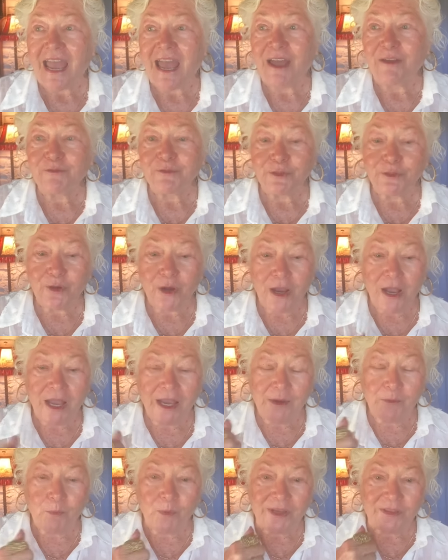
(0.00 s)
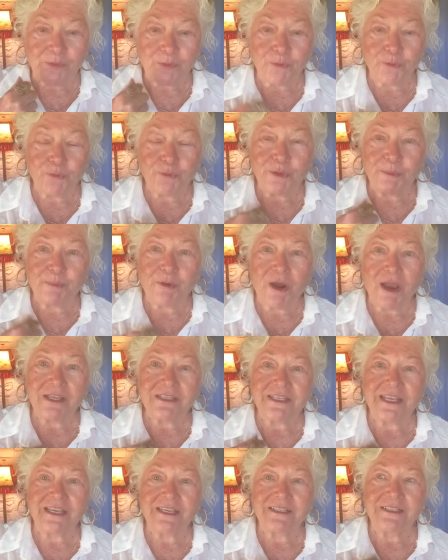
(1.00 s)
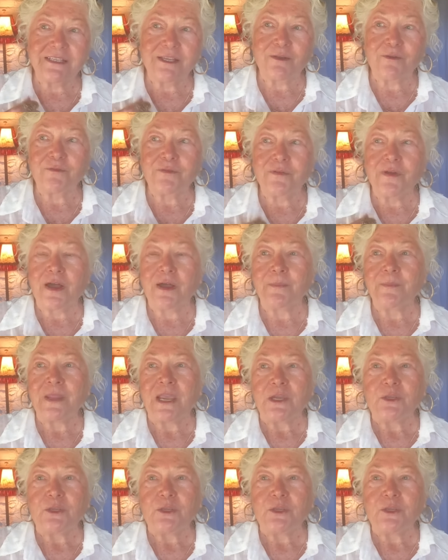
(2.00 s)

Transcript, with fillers: after I went through the process of uh,